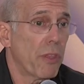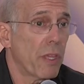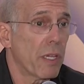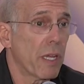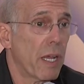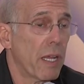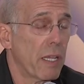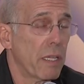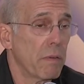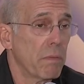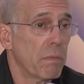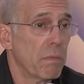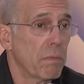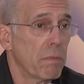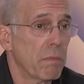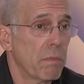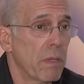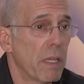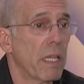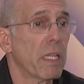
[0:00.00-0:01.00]
thing I
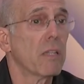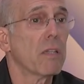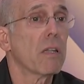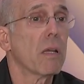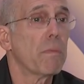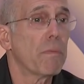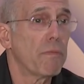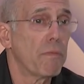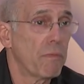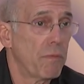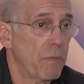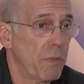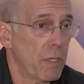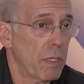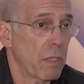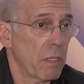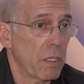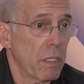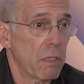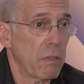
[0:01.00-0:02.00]
ended up
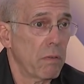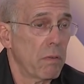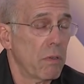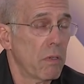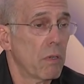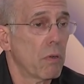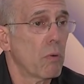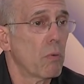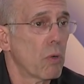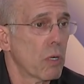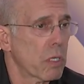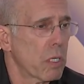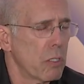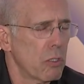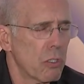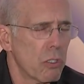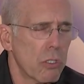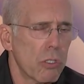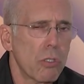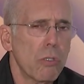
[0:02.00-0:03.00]
feeling, you know, working
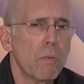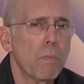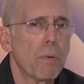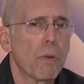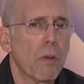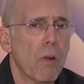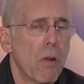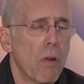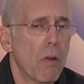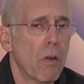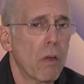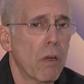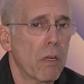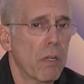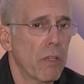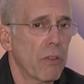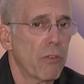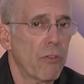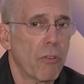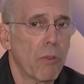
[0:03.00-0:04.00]
super
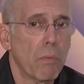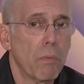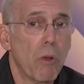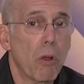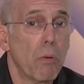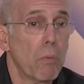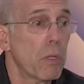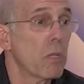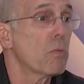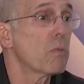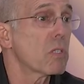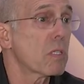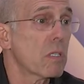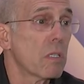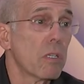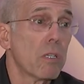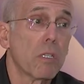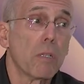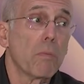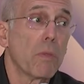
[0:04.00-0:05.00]
hard is the moment it was
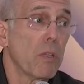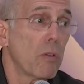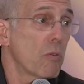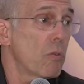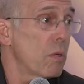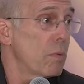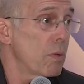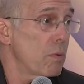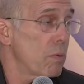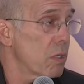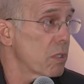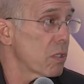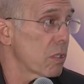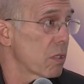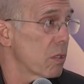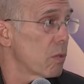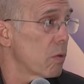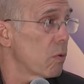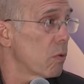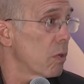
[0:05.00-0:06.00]
clear to me Quibi wasn't
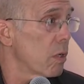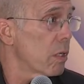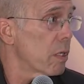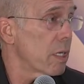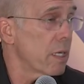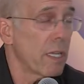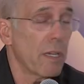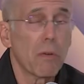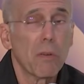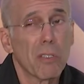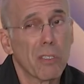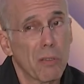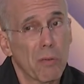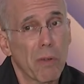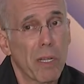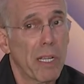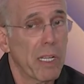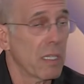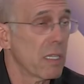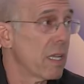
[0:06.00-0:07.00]
going to work, and that was
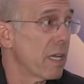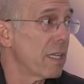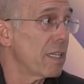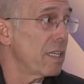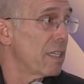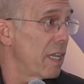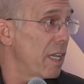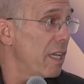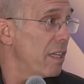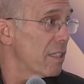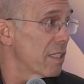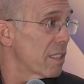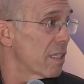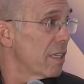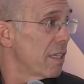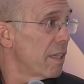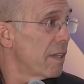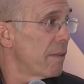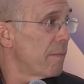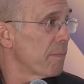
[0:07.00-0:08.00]
around 90 days
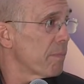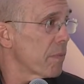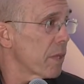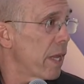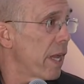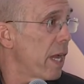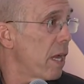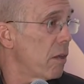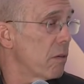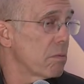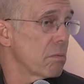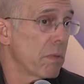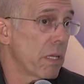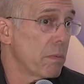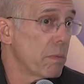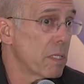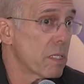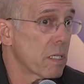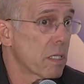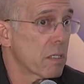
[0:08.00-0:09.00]
out,
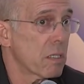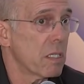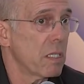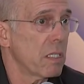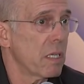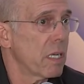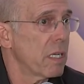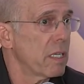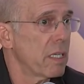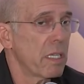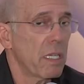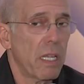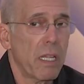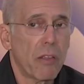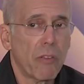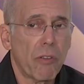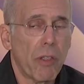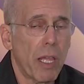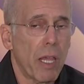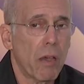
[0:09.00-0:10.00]
maybe 60, 90
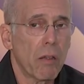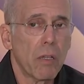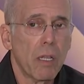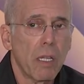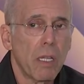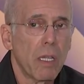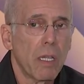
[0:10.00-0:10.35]
days out.